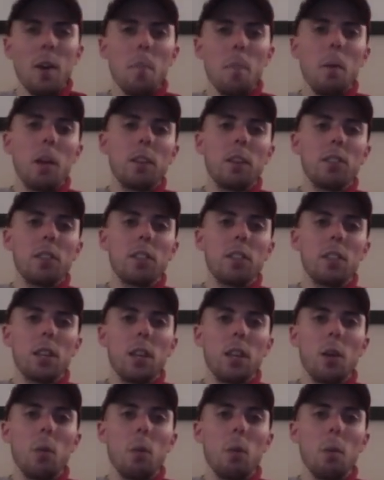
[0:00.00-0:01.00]
But if it's going
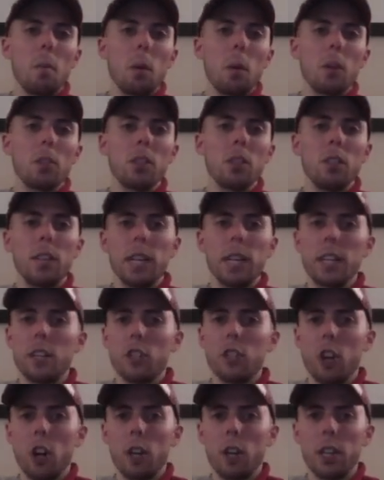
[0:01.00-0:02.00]
to hit one person, they can
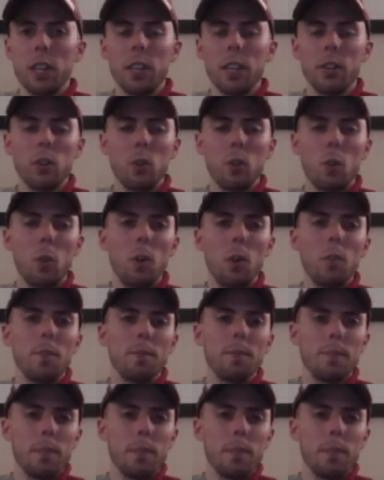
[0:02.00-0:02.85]
target either or.